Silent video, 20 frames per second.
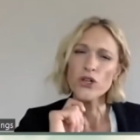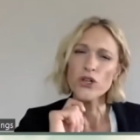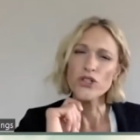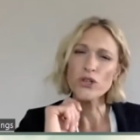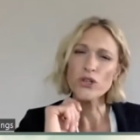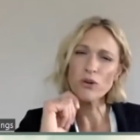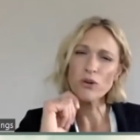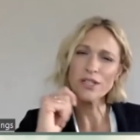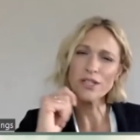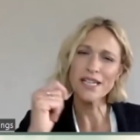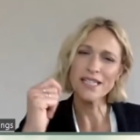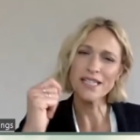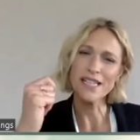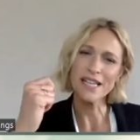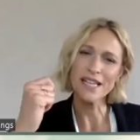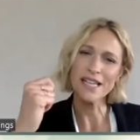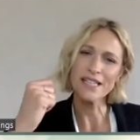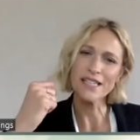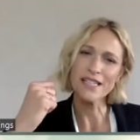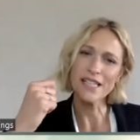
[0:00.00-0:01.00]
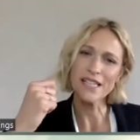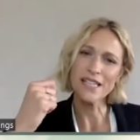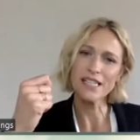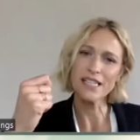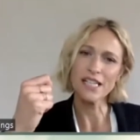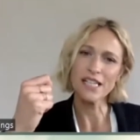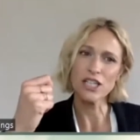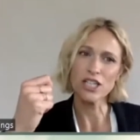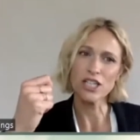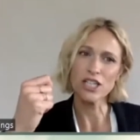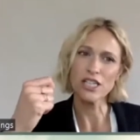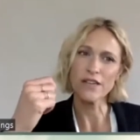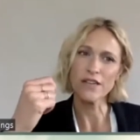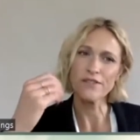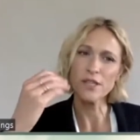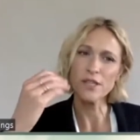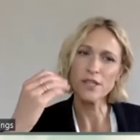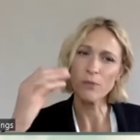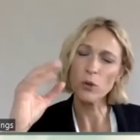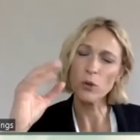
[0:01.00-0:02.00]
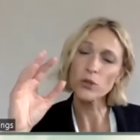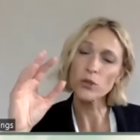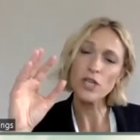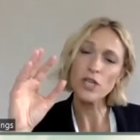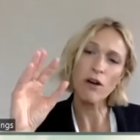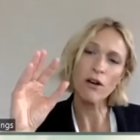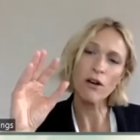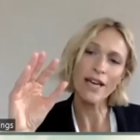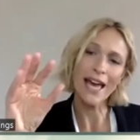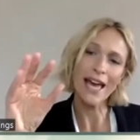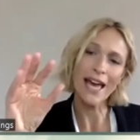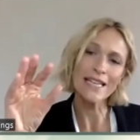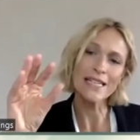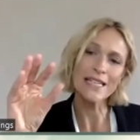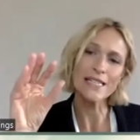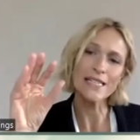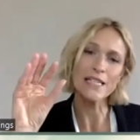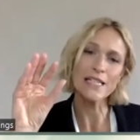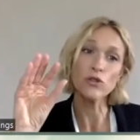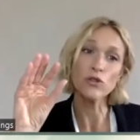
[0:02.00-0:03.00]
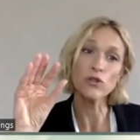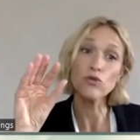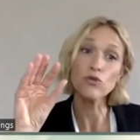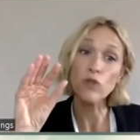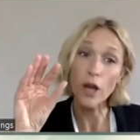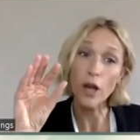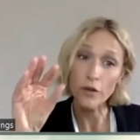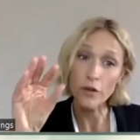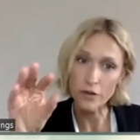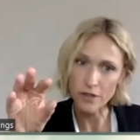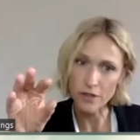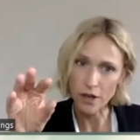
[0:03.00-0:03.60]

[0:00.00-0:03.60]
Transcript: To what extent does this initiative support Arcadis's growth